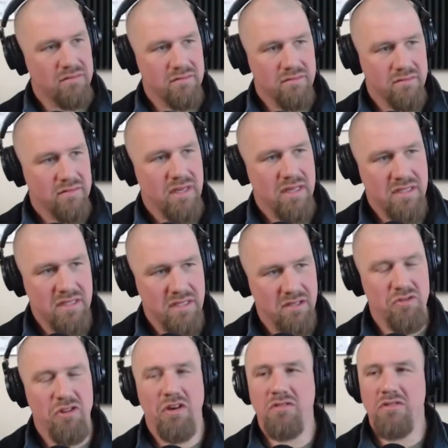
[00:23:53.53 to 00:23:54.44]
Yeah. That's,
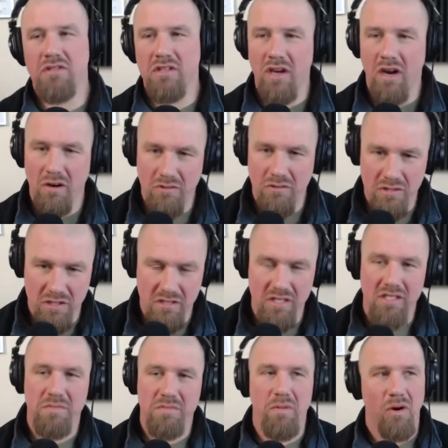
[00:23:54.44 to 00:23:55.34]
those coaches
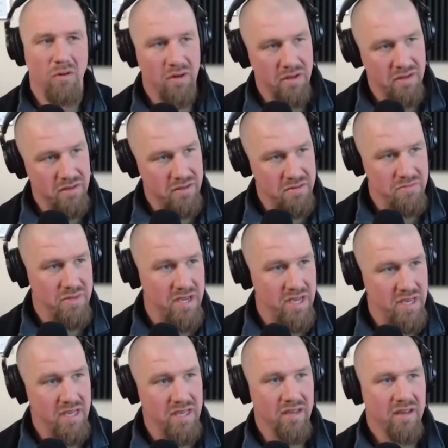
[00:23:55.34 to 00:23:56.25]
that spoke into
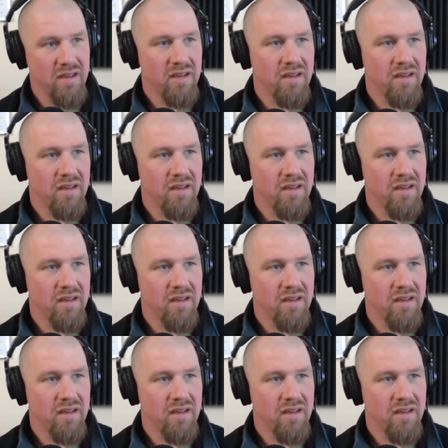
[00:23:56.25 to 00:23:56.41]
me